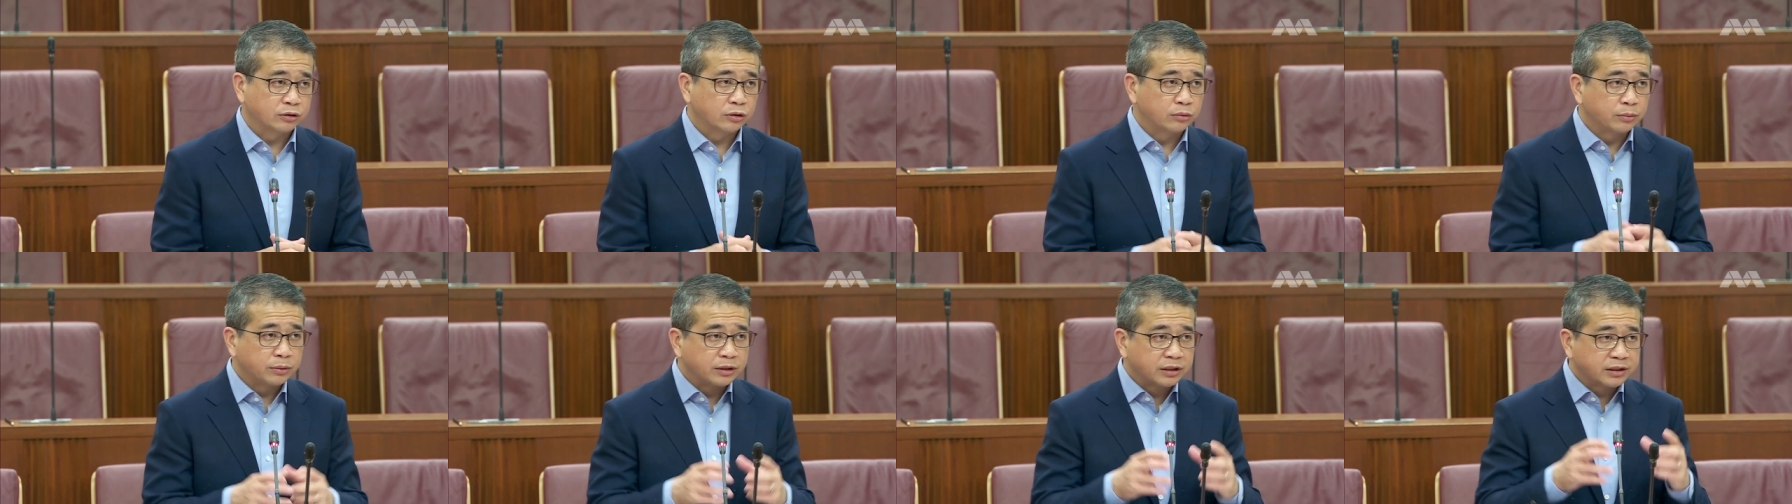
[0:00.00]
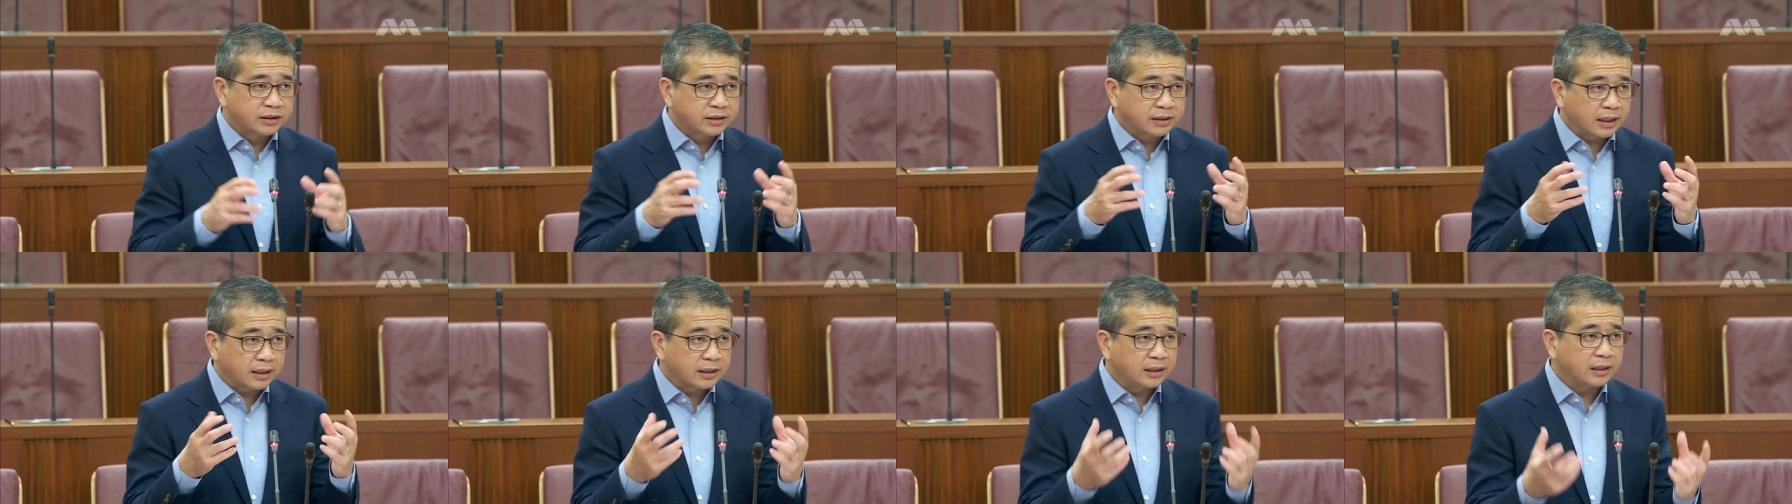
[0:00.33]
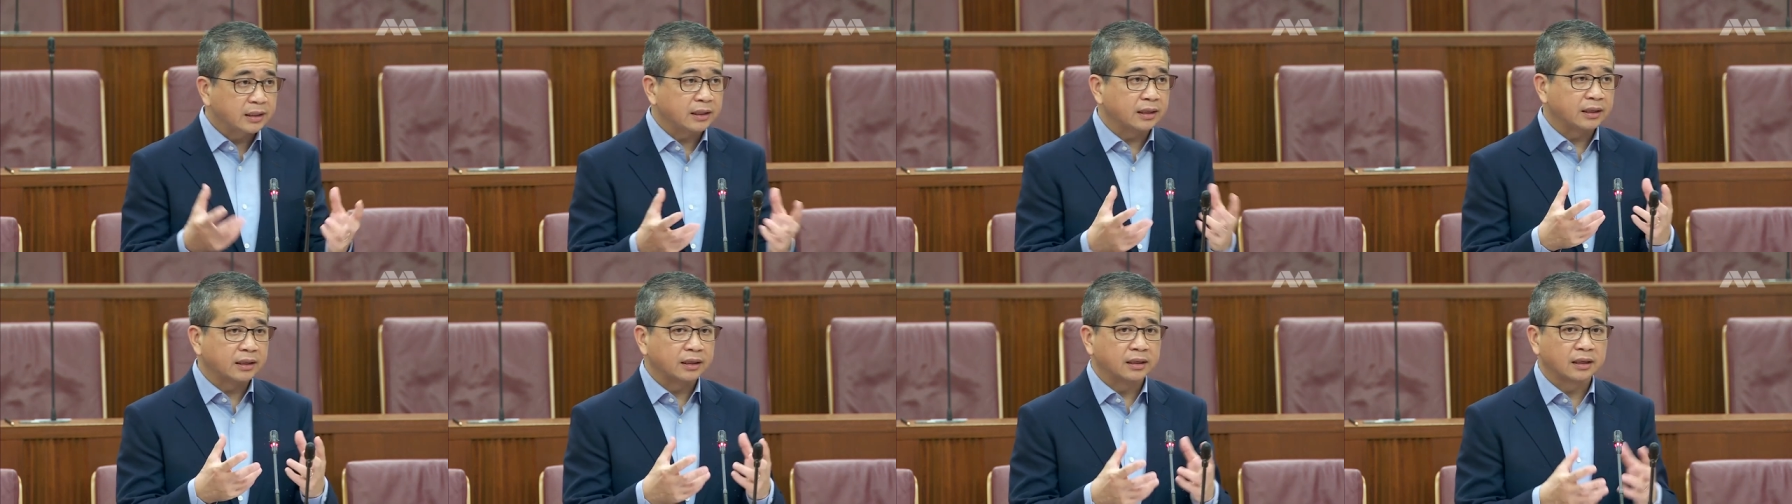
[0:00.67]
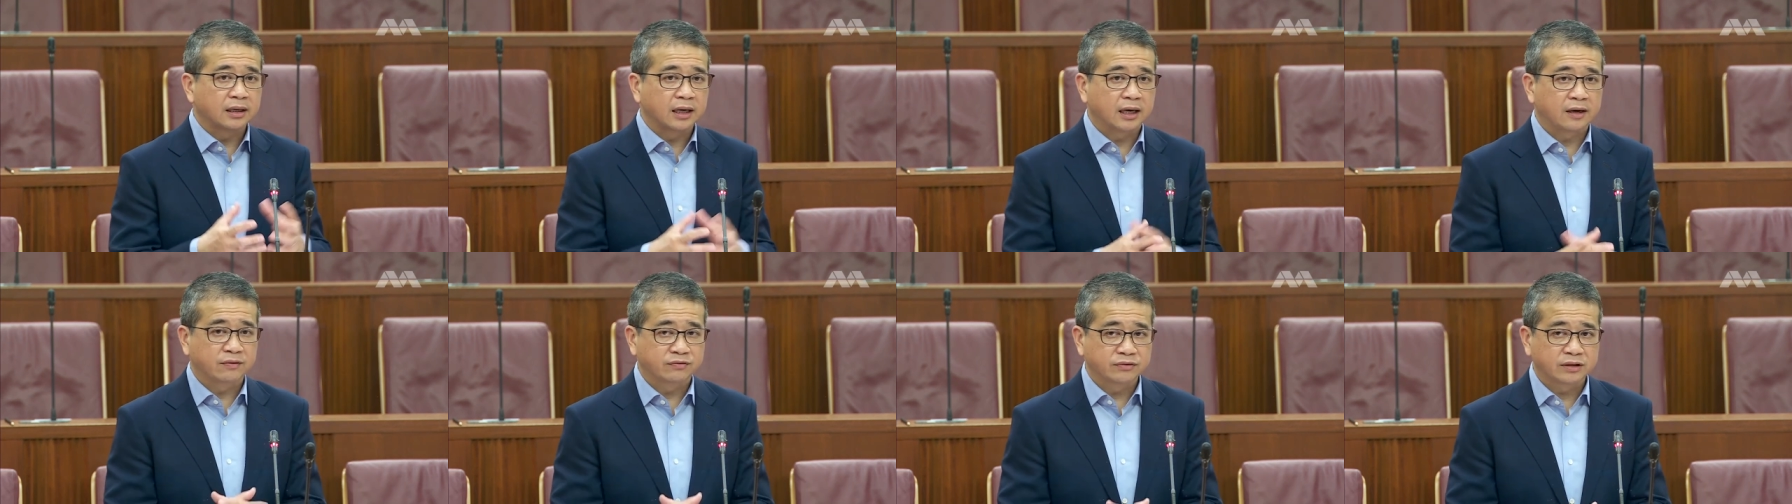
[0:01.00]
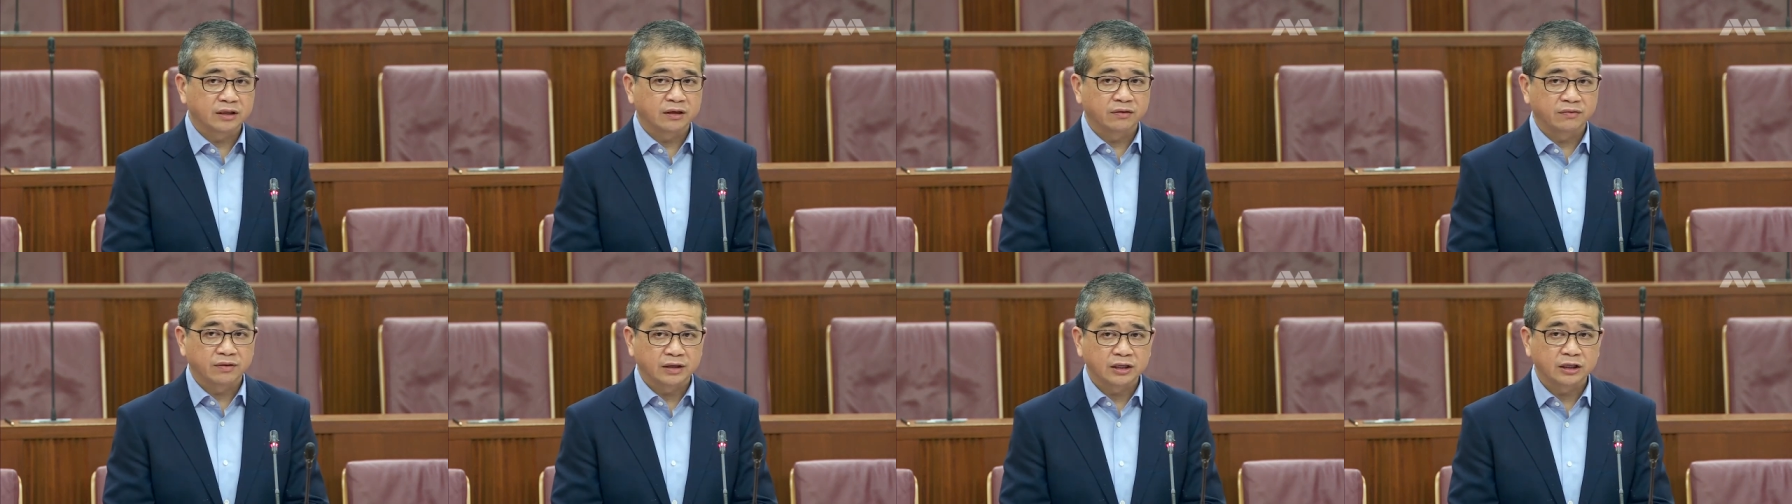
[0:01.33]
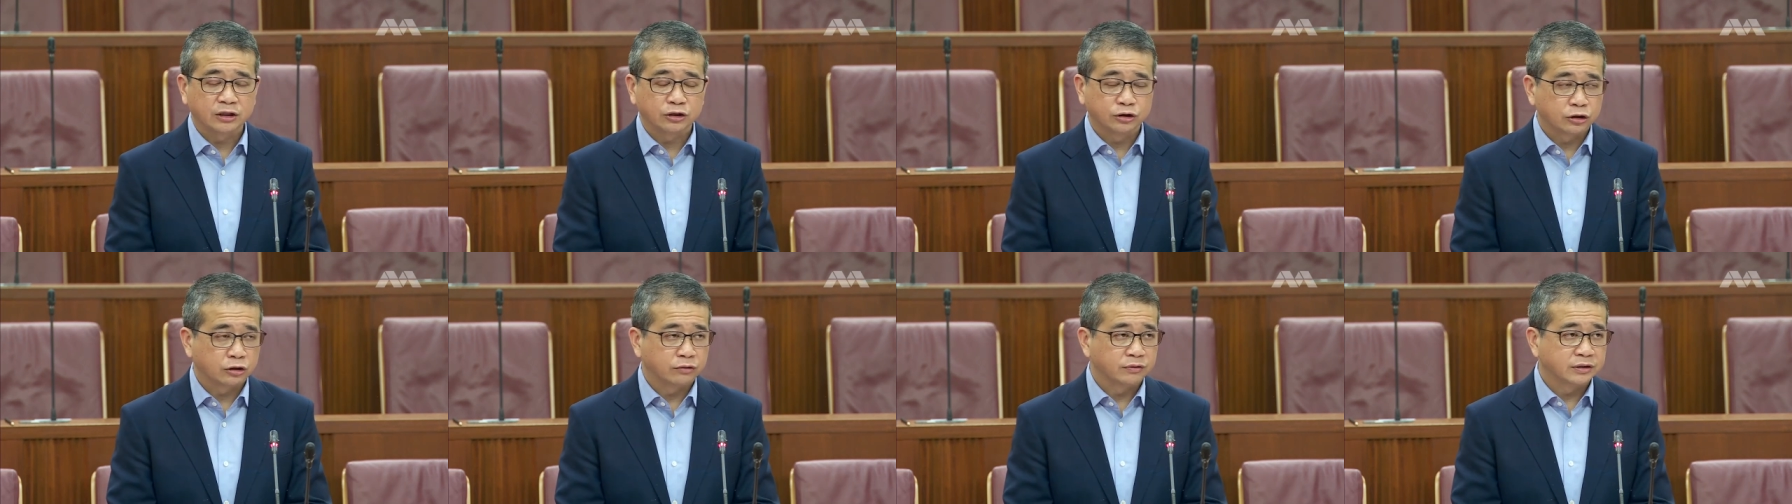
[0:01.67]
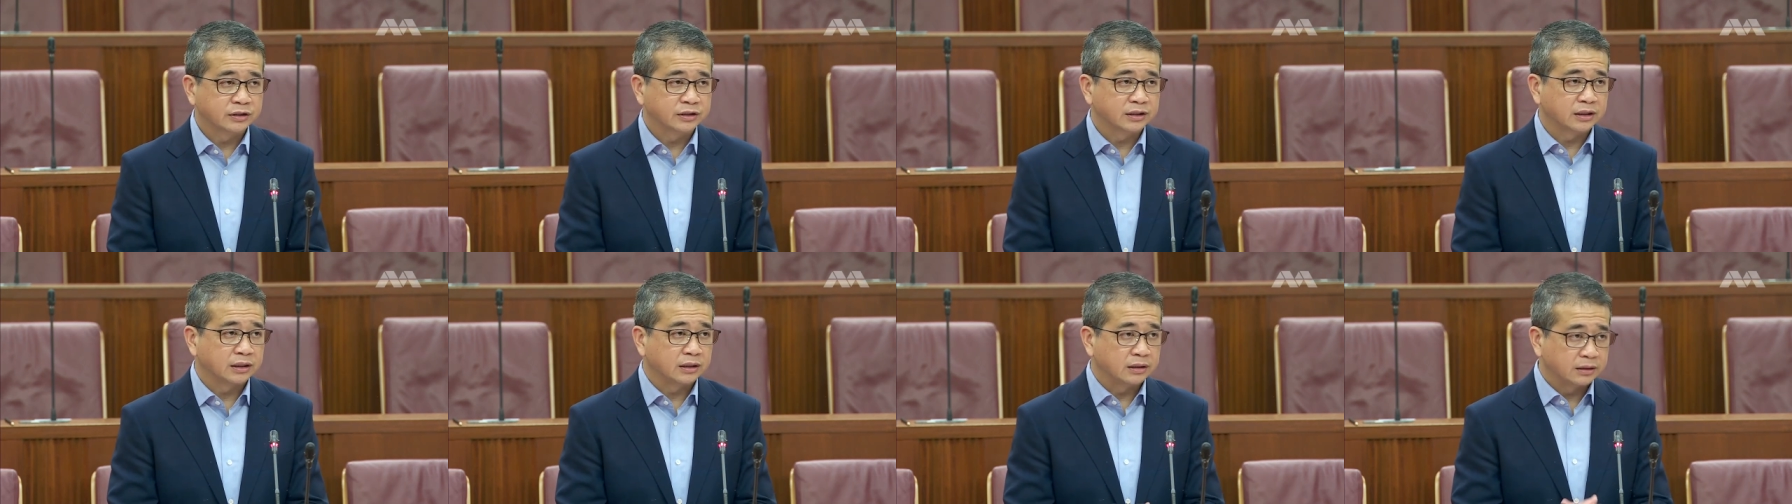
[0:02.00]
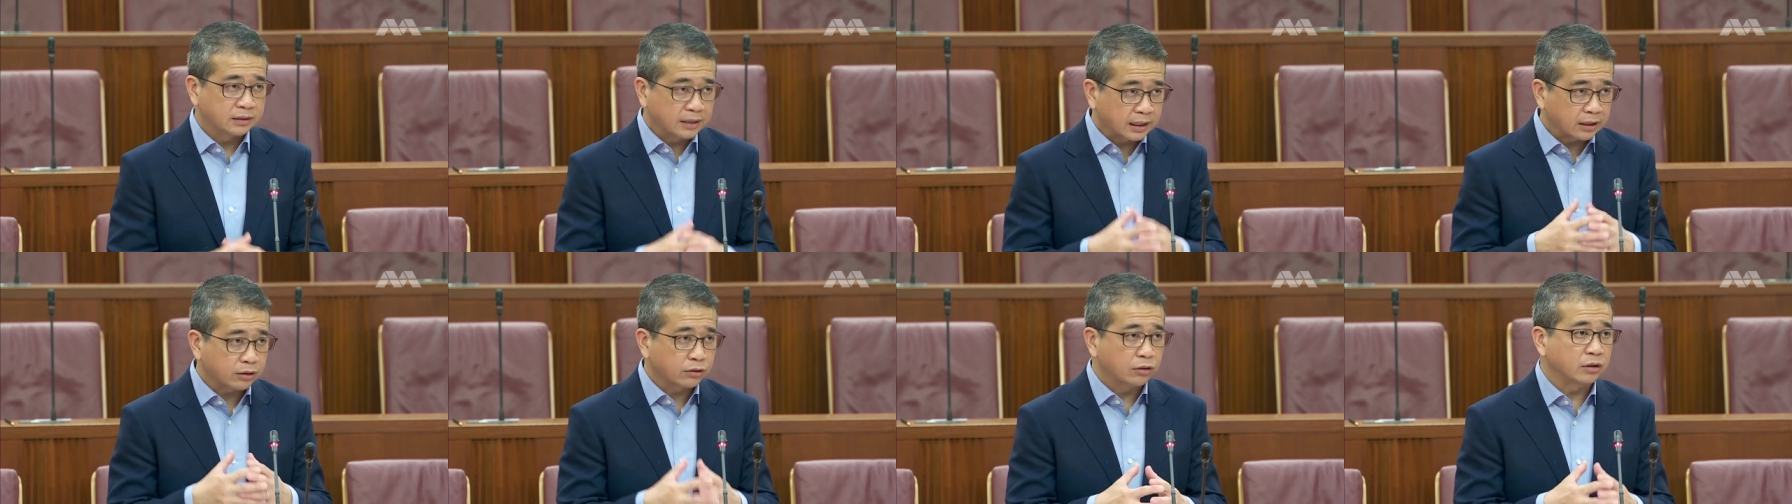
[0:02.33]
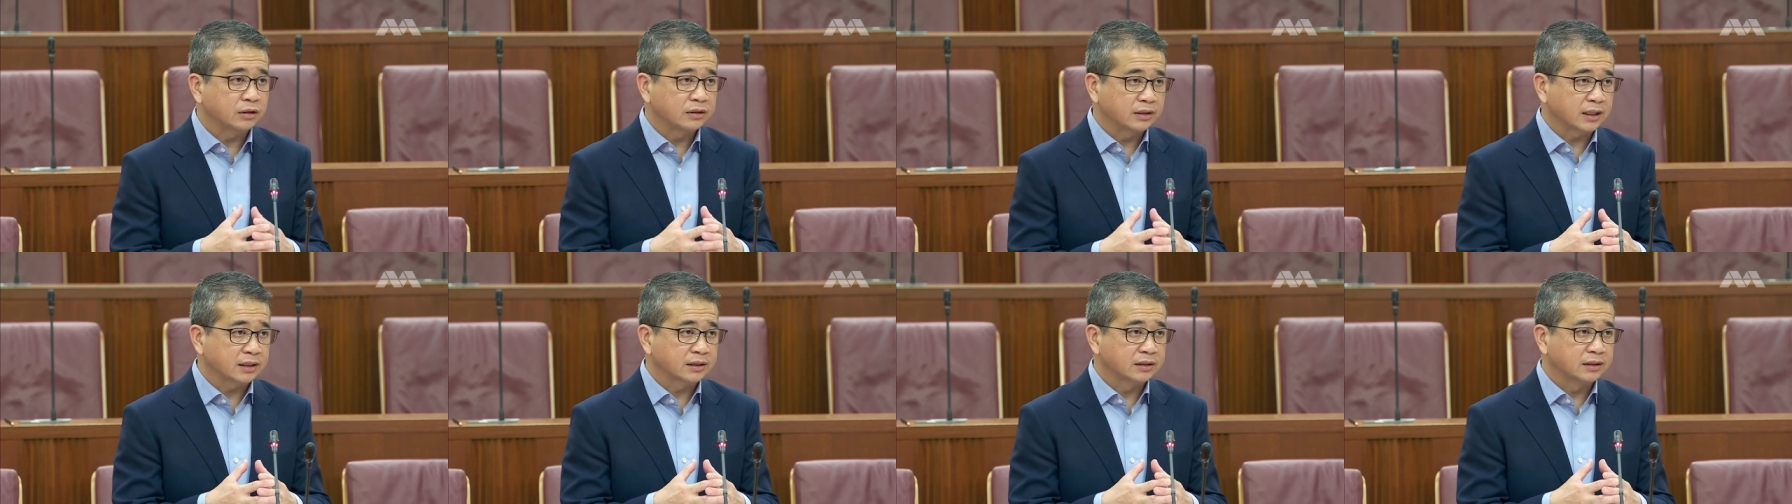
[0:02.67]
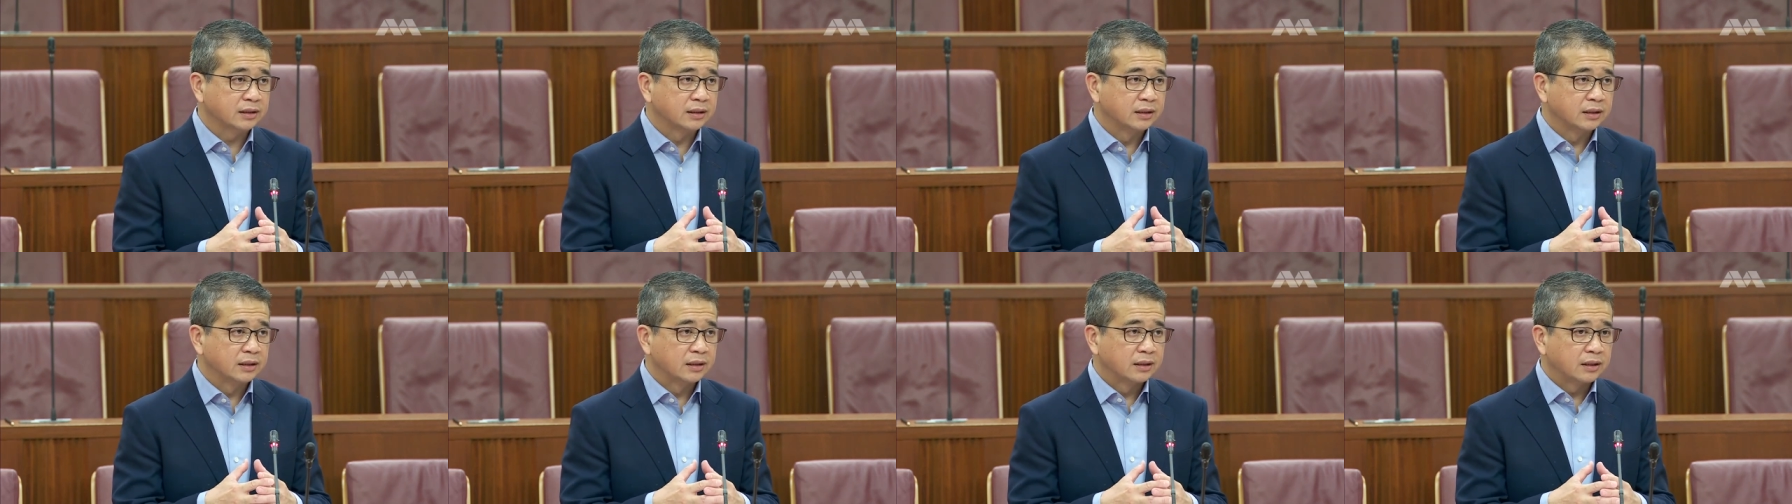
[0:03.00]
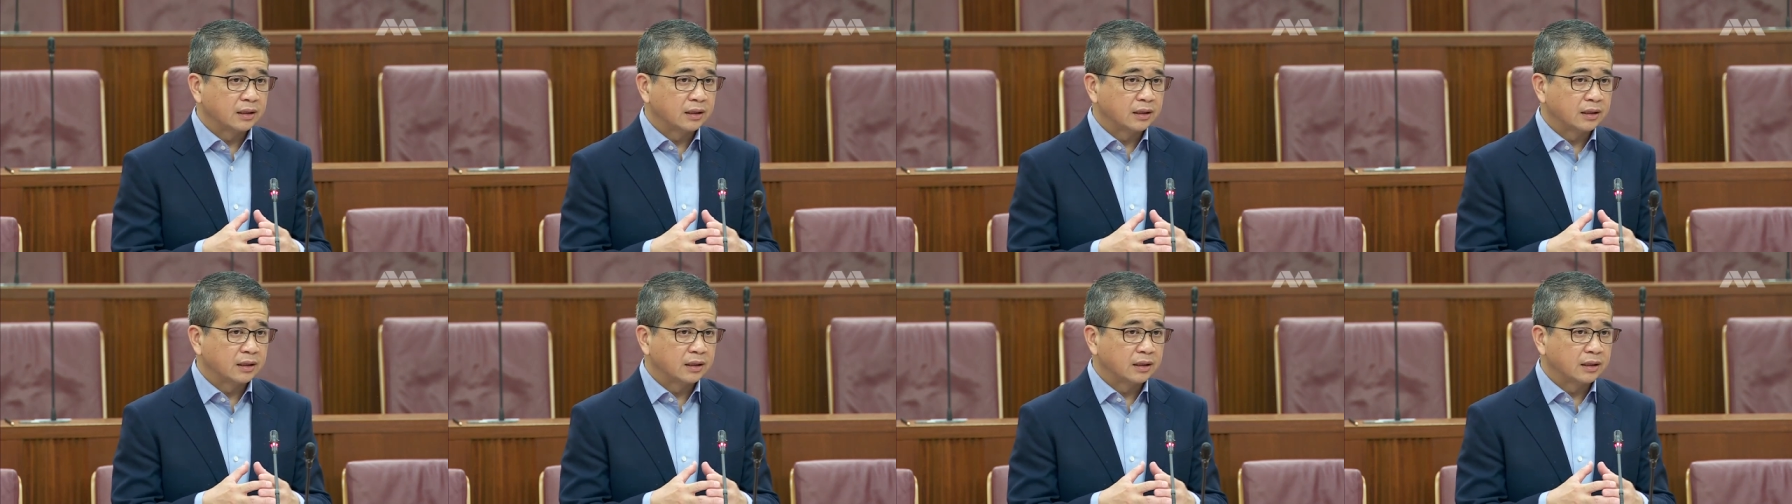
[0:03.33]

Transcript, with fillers: So we'll study the after event insurance in that context